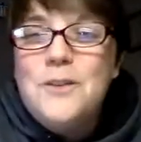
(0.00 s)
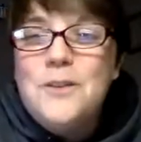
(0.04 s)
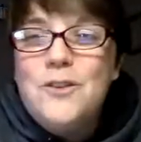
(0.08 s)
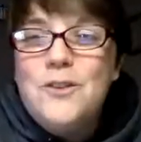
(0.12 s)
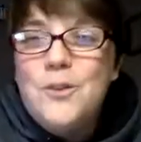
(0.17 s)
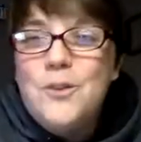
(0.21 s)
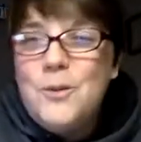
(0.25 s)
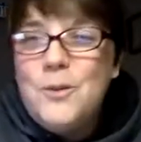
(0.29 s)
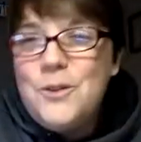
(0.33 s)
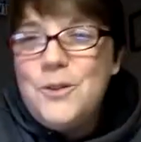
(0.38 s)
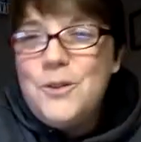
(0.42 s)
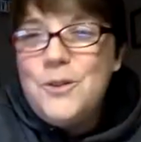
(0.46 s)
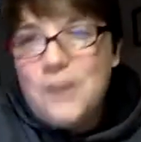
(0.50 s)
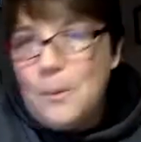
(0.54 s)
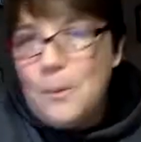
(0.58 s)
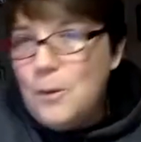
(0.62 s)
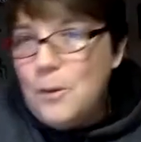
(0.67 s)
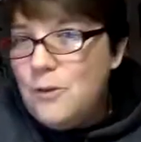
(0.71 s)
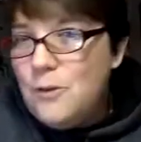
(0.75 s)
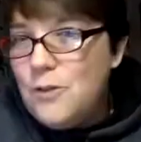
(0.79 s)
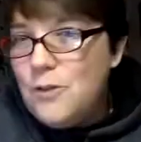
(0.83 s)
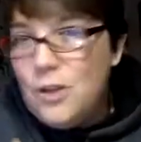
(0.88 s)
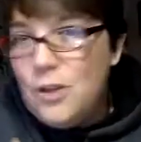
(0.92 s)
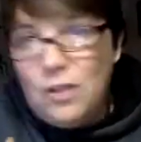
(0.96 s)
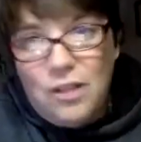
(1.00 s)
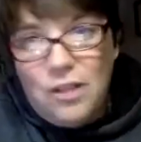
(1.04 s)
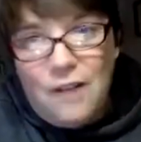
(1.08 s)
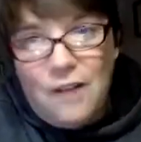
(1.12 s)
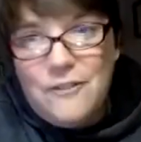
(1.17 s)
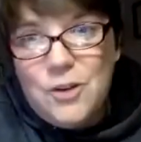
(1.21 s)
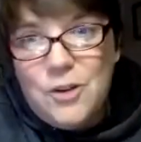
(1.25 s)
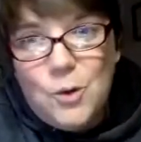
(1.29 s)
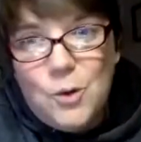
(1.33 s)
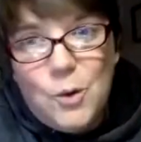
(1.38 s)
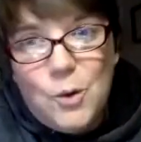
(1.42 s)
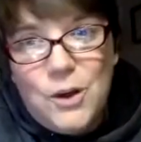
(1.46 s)
So in the summer, if you
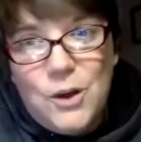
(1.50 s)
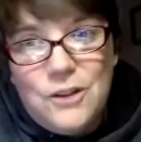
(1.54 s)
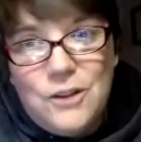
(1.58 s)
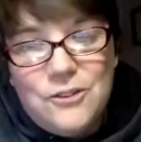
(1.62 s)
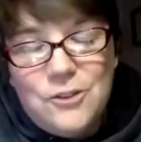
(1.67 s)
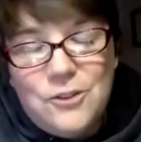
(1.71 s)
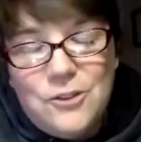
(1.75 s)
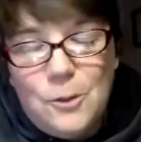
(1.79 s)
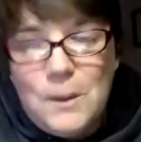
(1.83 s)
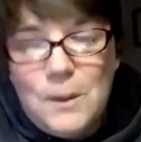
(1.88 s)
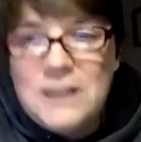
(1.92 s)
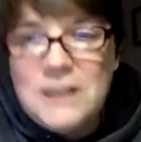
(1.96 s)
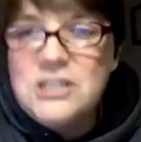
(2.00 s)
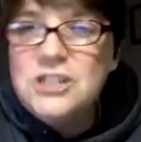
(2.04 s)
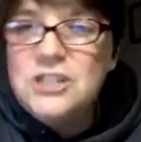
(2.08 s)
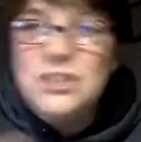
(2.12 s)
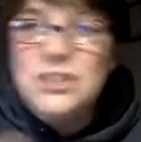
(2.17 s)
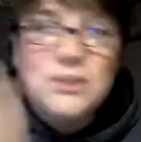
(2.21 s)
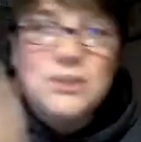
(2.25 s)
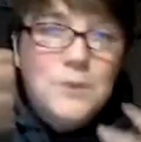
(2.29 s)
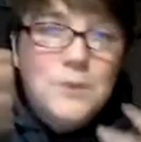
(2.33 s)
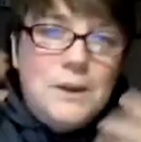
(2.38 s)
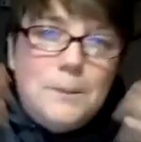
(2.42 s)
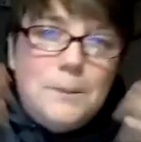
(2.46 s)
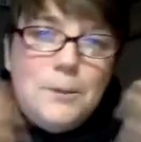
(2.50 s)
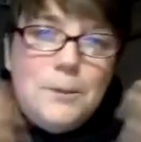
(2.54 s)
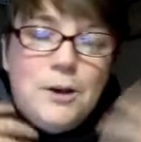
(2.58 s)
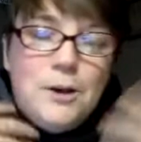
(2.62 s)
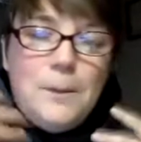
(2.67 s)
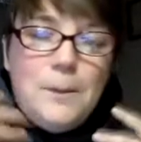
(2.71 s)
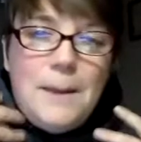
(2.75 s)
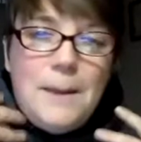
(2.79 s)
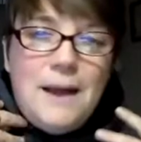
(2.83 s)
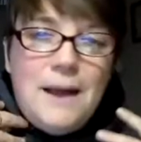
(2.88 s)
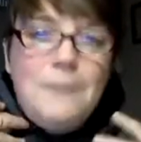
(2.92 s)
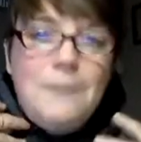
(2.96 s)
love your oil so much, you just want to put
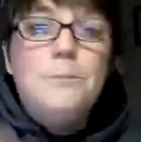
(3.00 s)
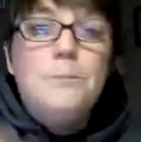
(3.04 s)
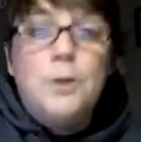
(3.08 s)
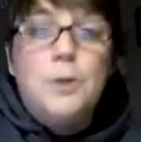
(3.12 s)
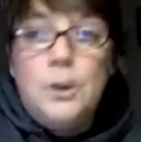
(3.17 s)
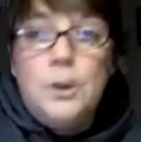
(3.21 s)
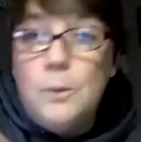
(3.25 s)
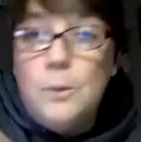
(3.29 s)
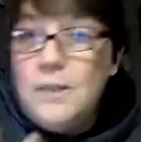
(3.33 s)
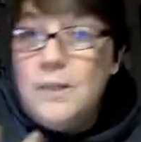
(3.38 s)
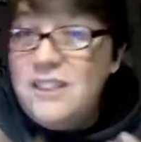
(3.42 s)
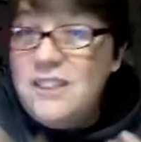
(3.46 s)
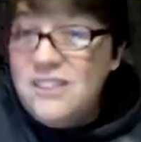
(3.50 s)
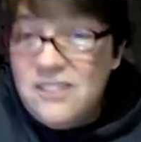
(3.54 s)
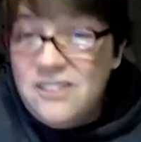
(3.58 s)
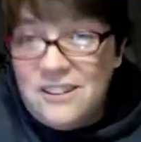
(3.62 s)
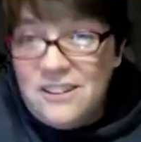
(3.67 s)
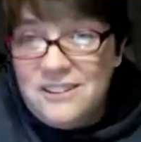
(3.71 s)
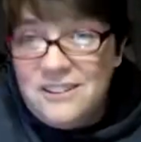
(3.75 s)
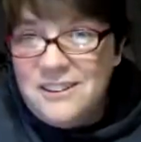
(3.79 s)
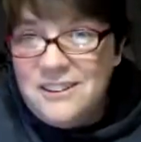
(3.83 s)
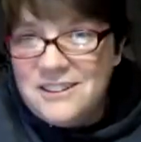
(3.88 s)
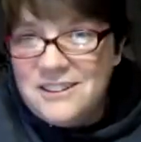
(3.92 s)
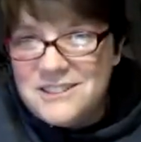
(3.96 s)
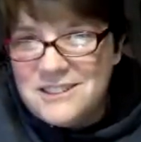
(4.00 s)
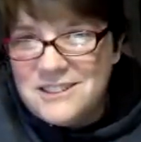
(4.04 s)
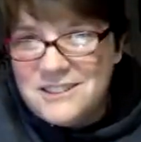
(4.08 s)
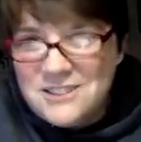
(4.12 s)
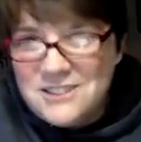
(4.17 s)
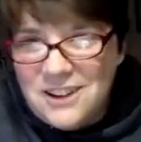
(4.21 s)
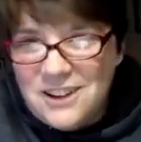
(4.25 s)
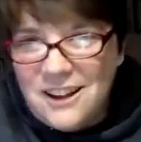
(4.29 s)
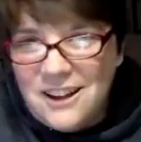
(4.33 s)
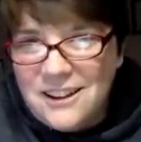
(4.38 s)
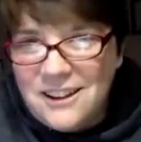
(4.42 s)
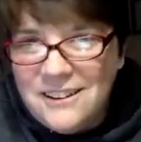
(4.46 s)
them on, put it where the sun doesn't
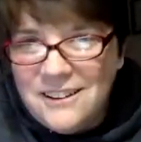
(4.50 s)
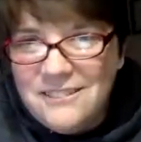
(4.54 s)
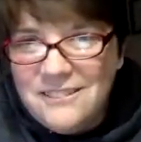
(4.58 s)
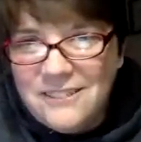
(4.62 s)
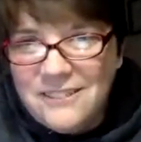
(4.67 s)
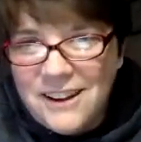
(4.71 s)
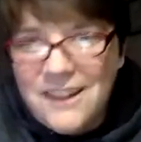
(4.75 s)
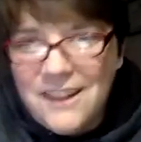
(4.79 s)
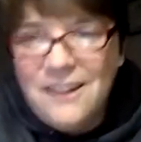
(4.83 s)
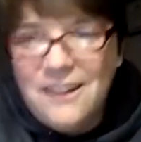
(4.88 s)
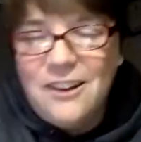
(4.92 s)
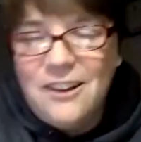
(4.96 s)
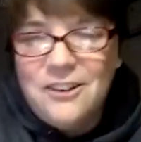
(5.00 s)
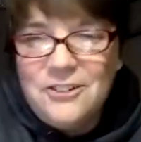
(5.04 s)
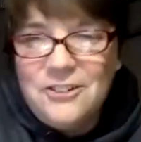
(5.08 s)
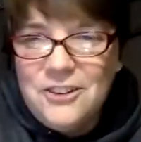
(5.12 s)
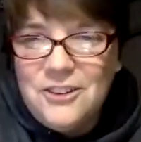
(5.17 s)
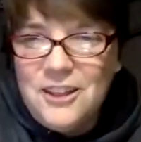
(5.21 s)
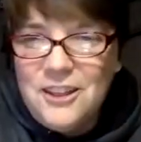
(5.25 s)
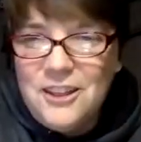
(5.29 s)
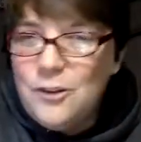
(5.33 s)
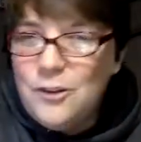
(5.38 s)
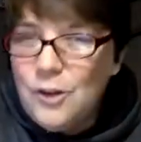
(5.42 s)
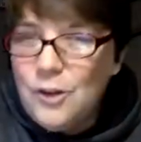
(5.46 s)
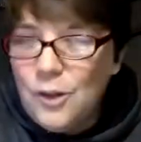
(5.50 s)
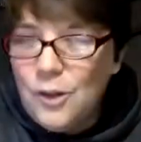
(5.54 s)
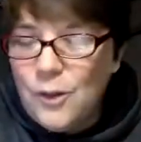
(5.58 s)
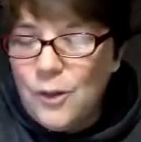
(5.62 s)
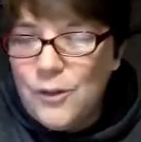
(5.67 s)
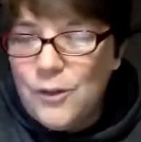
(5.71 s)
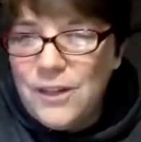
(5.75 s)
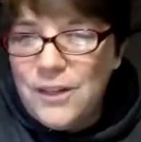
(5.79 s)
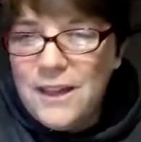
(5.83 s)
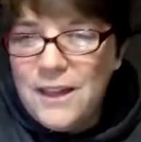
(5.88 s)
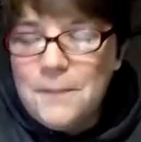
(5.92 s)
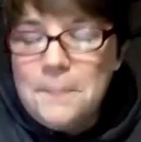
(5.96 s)
shine, right? Underneath your
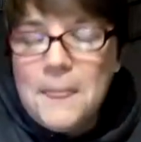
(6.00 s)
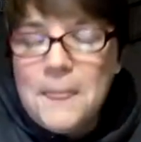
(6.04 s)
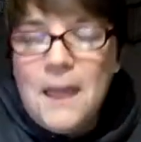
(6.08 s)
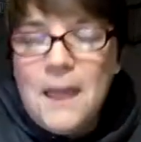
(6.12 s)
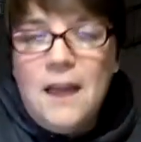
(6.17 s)
clothing.